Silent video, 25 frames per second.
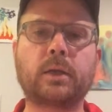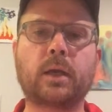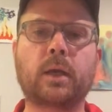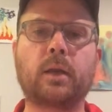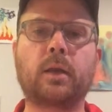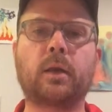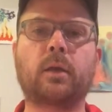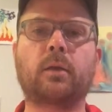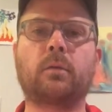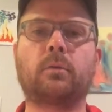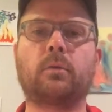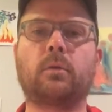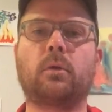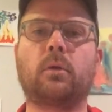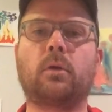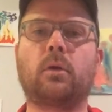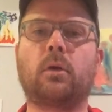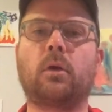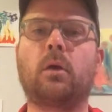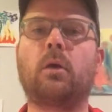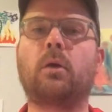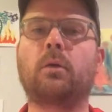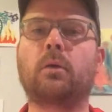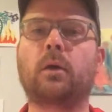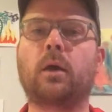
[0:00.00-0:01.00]
And like,
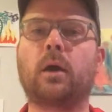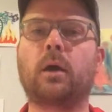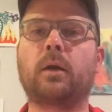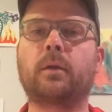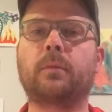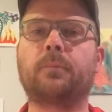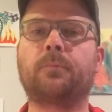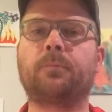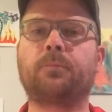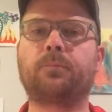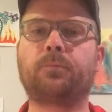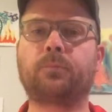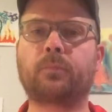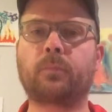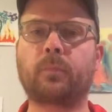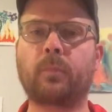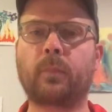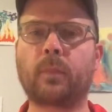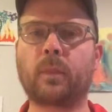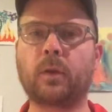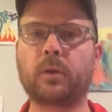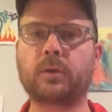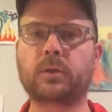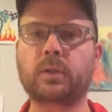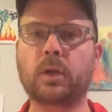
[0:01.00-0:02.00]
oh God,
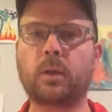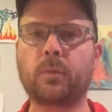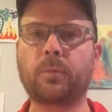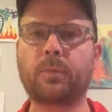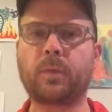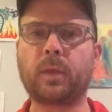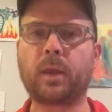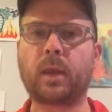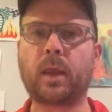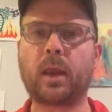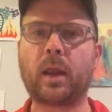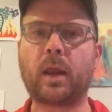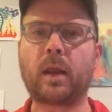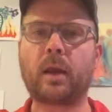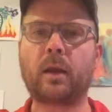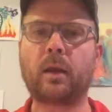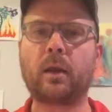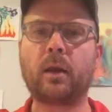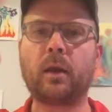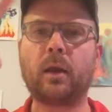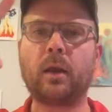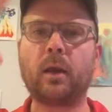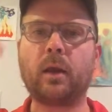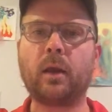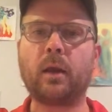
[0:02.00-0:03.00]
there's something here
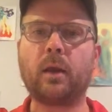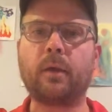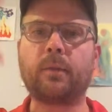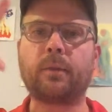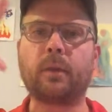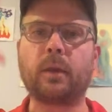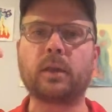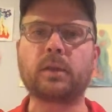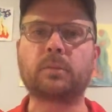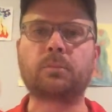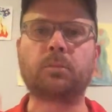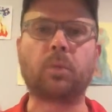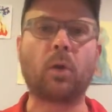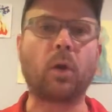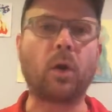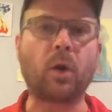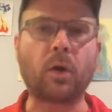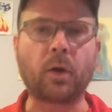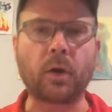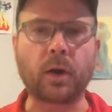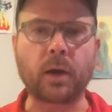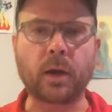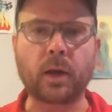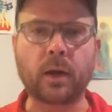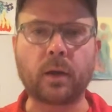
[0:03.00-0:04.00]
that is
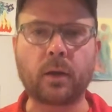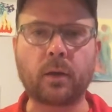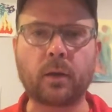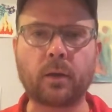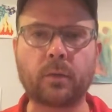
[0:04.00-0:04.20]
blurry.